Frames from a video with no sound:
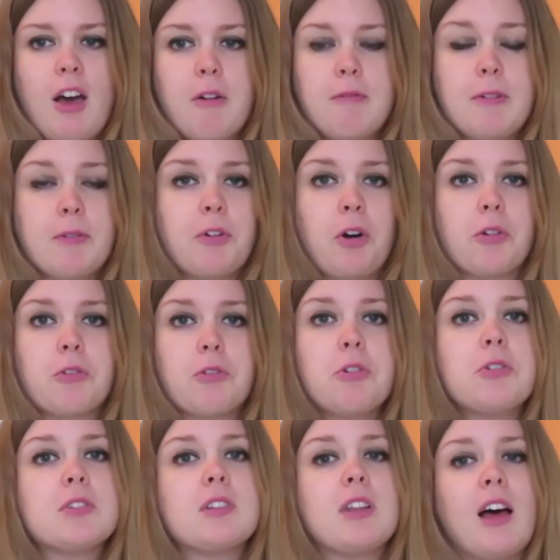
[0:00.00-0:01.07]
We've got
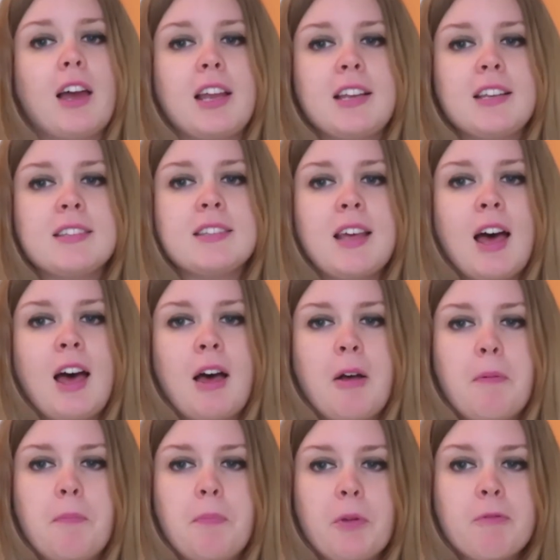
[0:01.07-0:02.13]
cruise lines
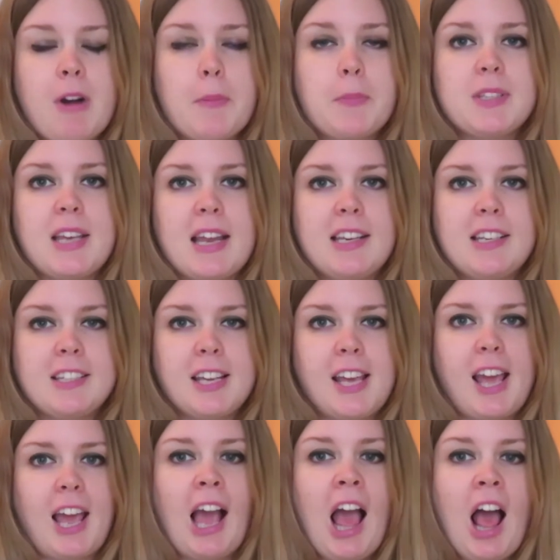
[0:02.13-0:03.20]

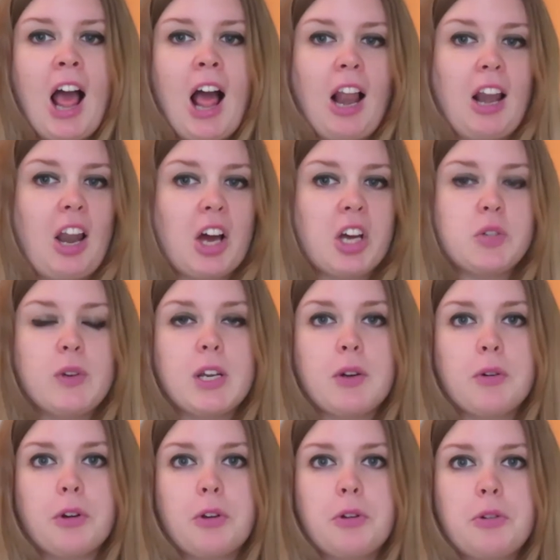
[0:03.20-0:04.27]
representing luxury
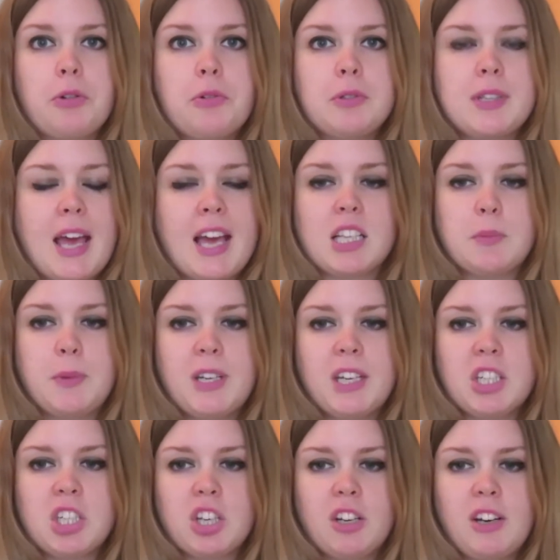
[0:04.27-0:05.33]
cruise,
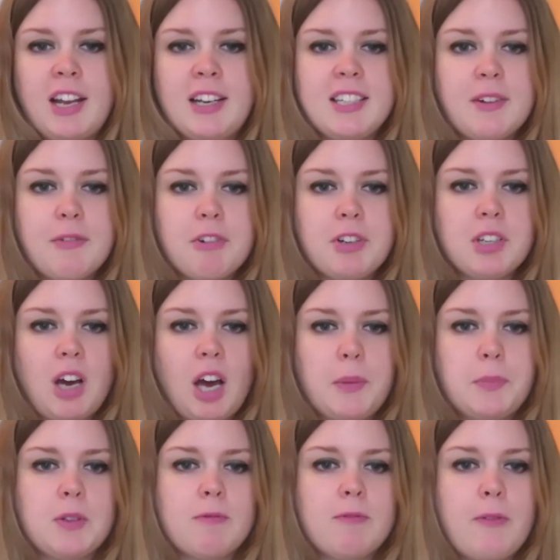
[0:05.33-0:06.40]
expedition and different
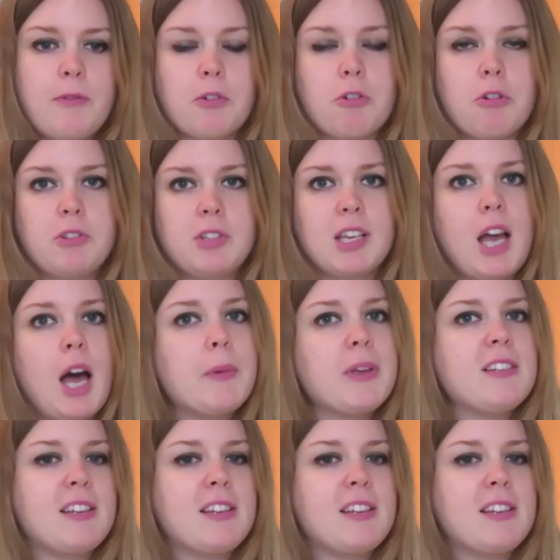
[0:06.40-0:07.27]
types of river cruising coming